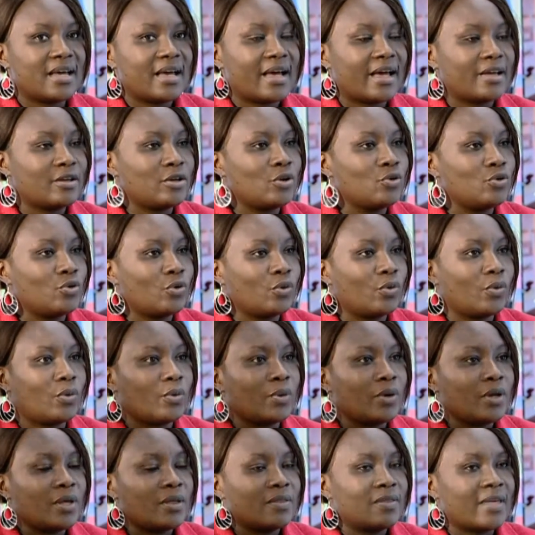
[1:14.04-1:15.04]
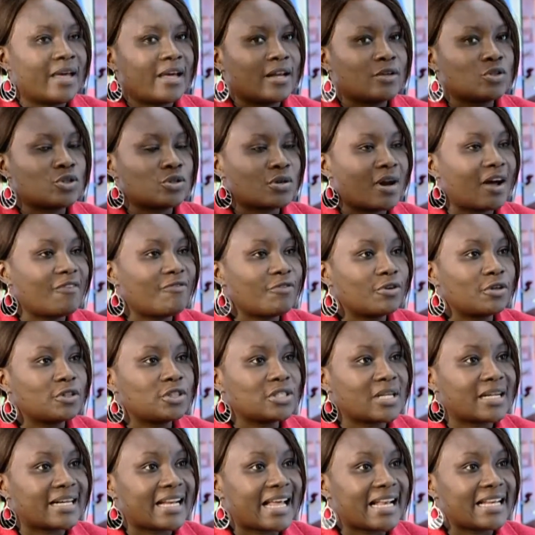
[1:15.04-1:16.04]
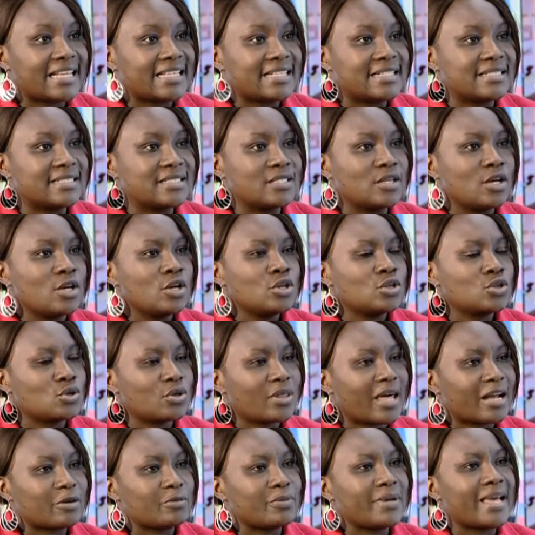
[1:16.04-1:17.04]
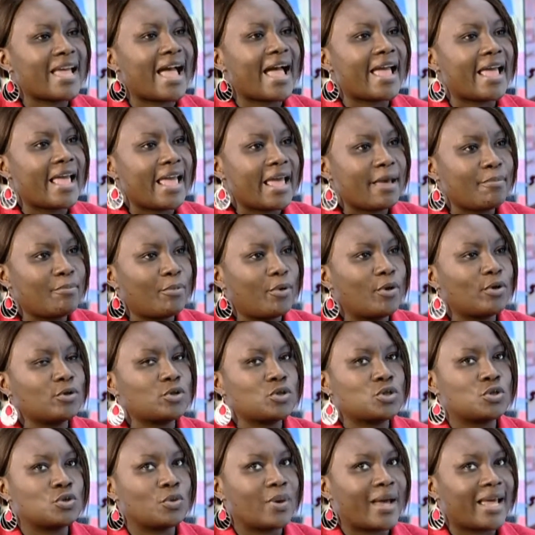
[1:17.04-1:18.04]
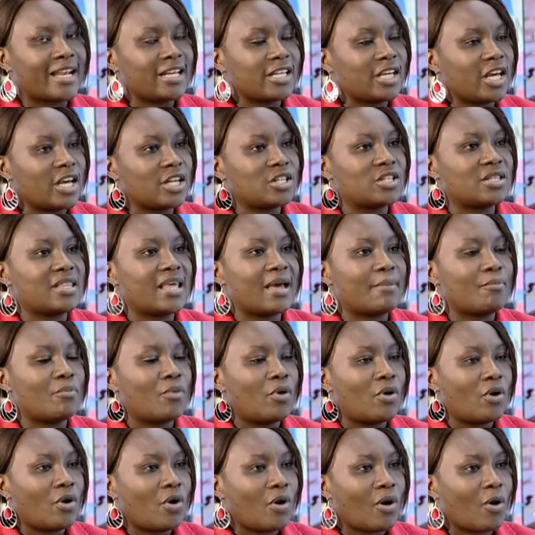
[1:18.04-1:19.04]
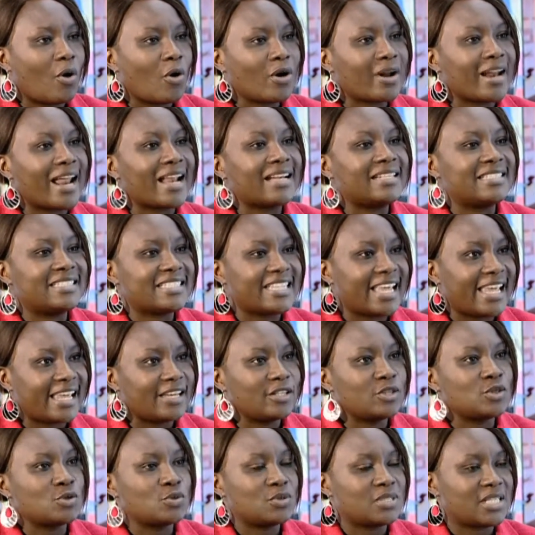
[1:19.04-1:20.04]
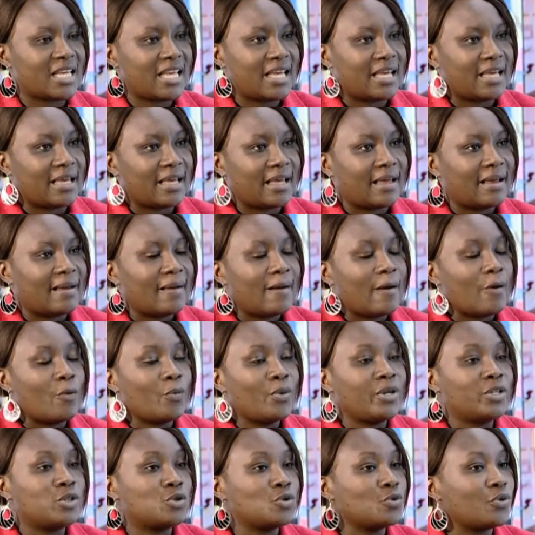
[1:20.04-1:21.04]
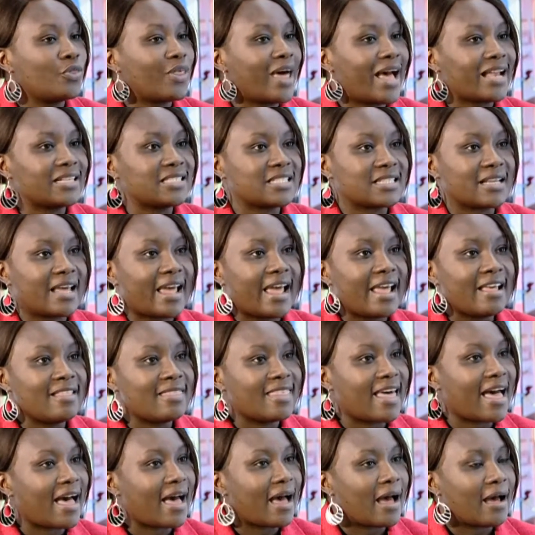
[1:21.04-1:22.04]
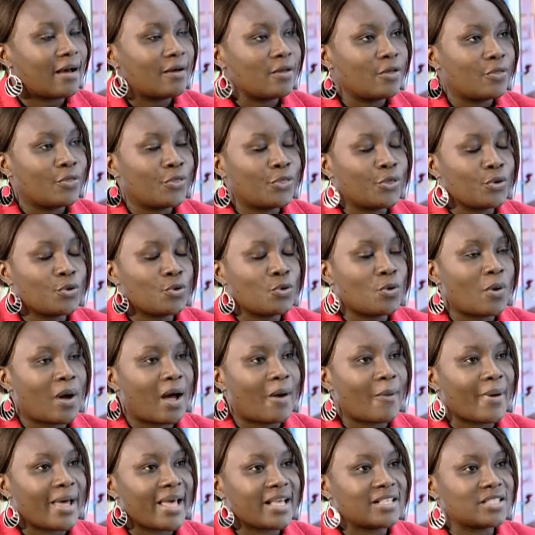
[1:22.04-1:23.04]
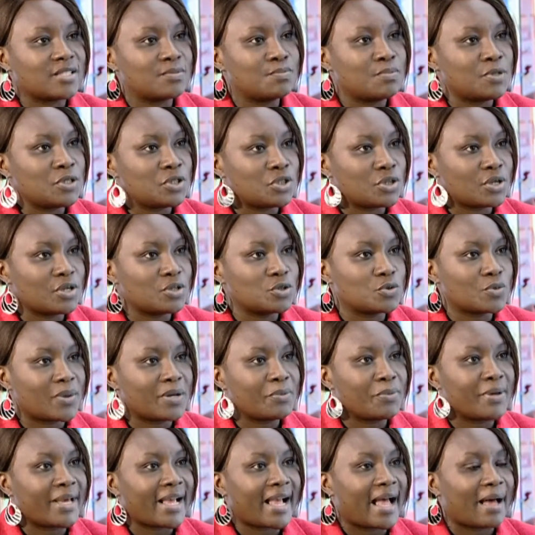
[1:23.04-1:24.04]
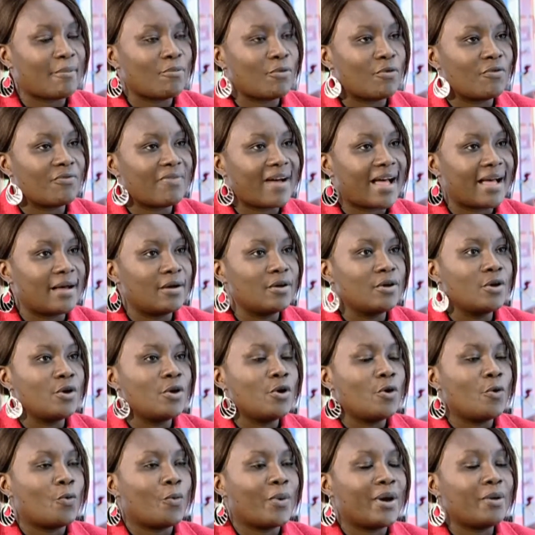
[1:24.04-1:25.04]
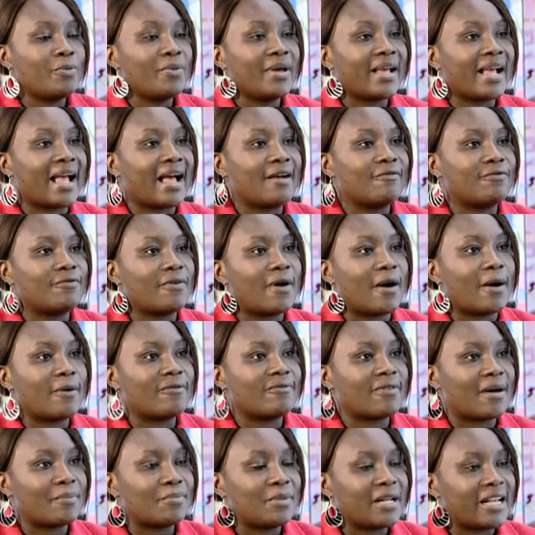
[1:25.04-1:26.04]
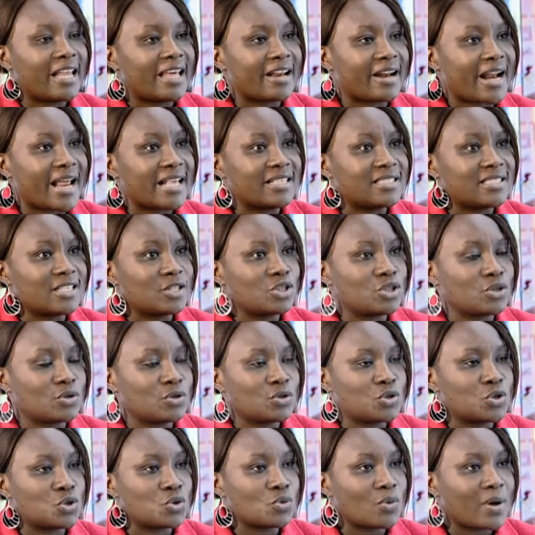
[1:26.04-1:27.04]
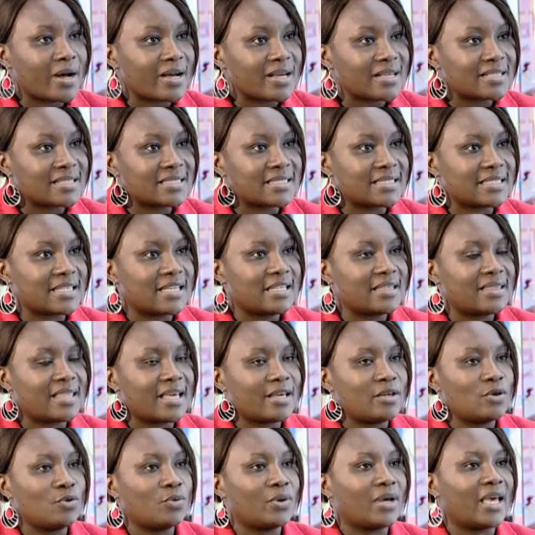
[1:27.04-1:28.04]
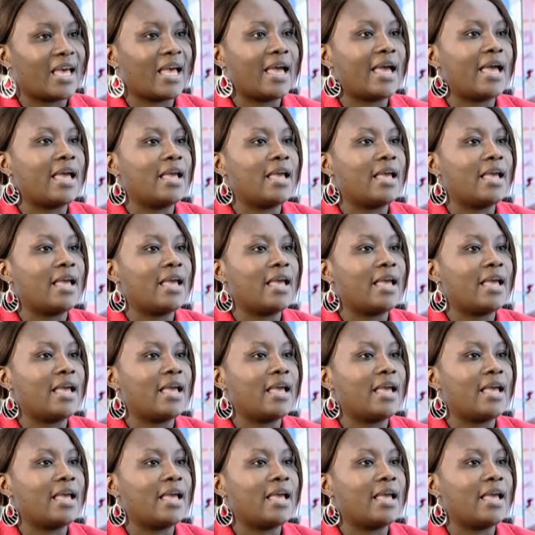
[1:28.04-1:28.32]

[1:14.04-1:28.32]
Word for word: uh, you know, the travel journalists, so that we are able to engage them on a day to -day. We do that either through our exhibitions when we come over, when we come for our familiarization tours in the UK,